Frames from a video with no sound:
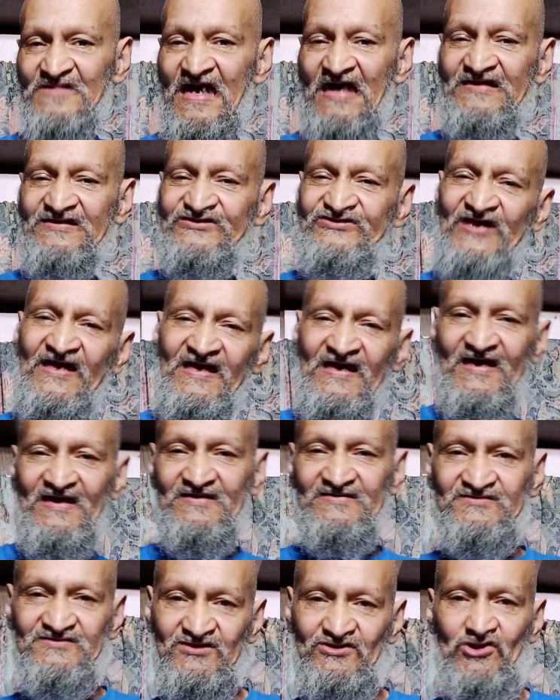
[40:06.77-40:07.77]
And sing
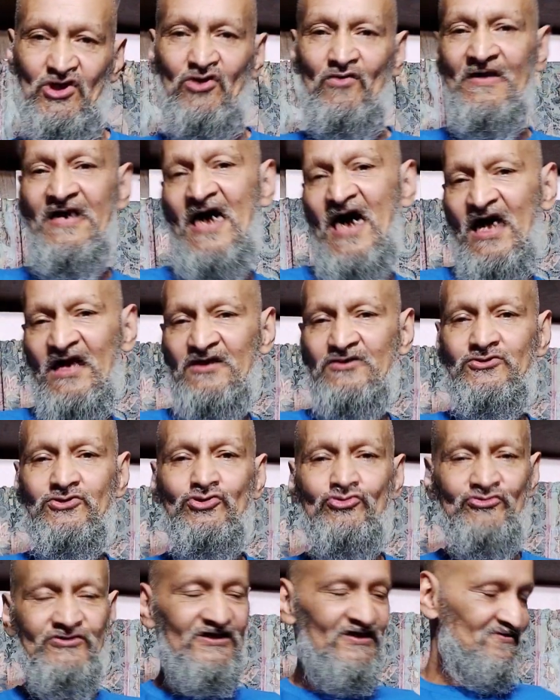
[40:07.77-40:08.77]
it. Glory,
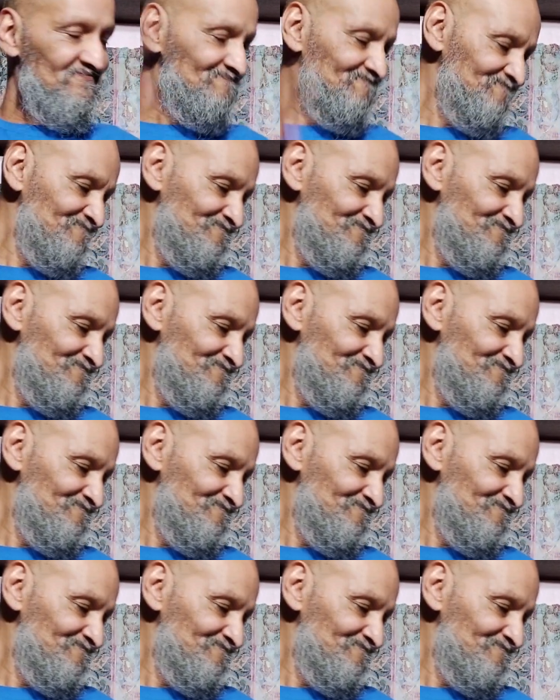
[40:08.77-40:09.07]
hallelujah.